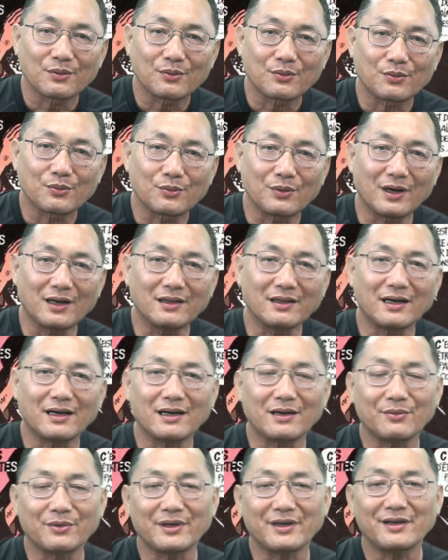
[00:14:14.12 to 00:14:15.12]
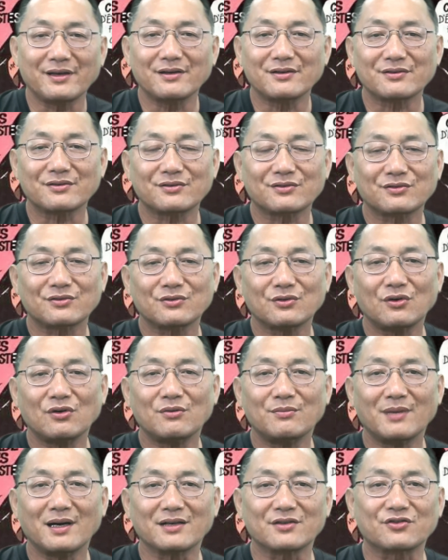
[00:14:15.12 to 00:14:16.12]
Well, we hear so
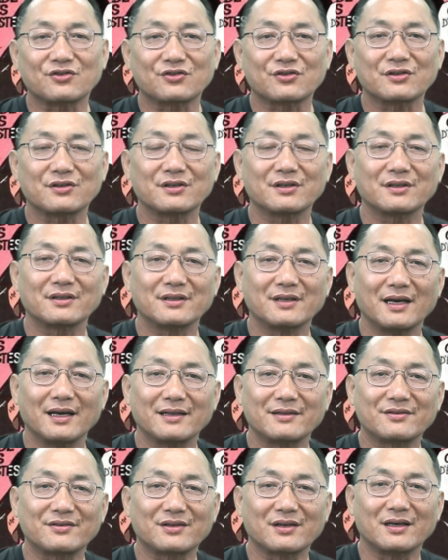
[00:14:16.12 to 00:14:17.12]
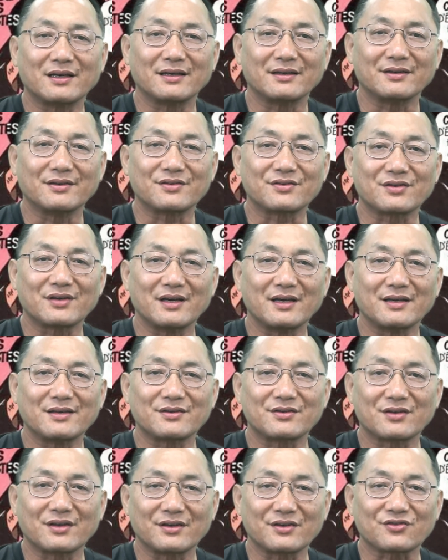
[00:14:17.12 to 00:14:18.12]
much that it
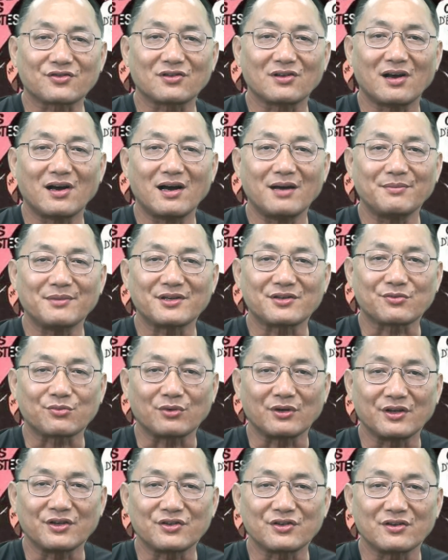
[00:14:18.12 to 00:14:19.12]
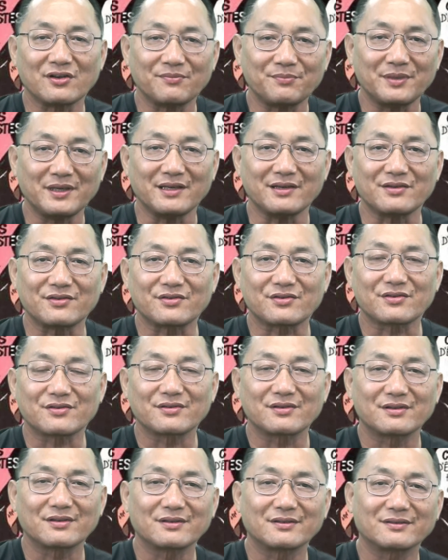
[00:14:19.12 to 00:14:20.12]
says Islam is religion of peace.
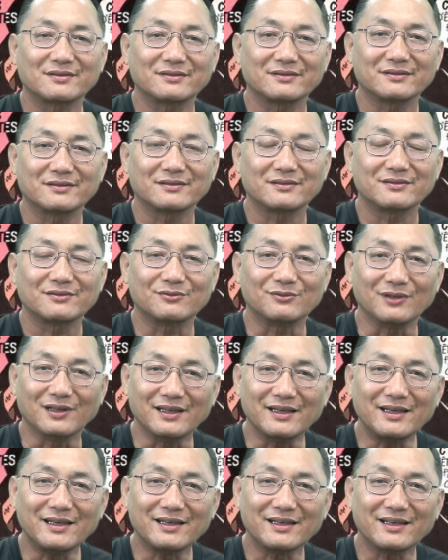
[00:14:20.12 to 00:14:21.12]
Really?